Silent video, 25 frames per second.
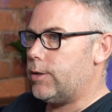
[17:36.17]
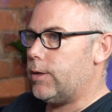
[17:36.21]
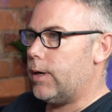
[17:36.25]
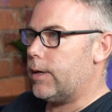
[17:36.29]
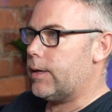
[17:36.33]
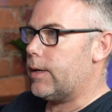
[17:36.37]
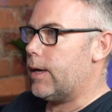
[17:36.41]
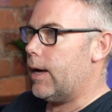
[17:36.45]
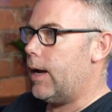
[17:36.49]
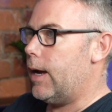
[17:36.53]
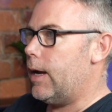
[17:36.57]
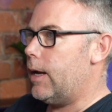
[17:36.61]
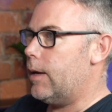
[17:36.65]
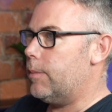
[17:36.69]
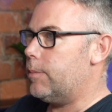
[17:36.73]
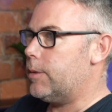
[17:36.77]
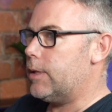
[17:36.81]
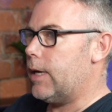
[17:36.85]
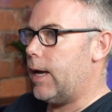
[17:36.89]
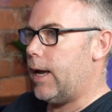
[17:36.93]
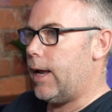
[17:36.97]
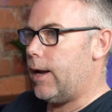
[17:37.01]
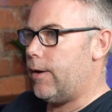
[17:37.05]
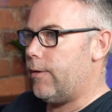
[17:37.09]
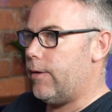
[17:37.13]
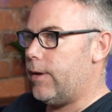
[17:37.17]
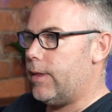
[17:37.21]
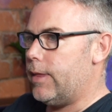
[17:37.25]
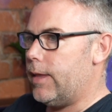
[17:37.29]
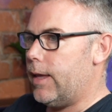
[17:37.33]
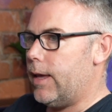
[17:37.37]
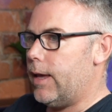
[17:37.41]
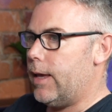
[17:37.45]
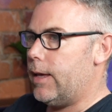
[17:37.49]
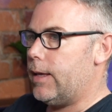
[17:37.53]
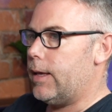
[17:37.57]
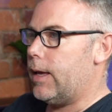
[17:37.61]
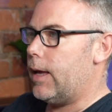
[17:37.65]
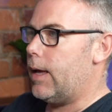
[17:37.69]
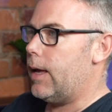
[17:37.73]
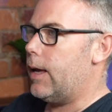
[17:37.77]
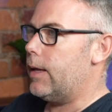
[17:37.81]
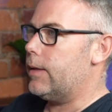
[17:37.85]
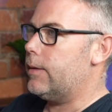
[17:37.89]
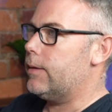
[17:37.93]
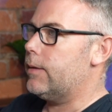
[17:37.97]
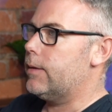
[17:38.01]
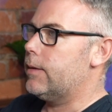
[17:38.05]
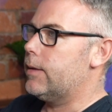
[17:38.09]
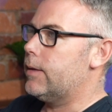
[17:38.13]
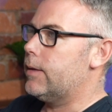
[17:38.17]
You had Caleb Taylor in there. You had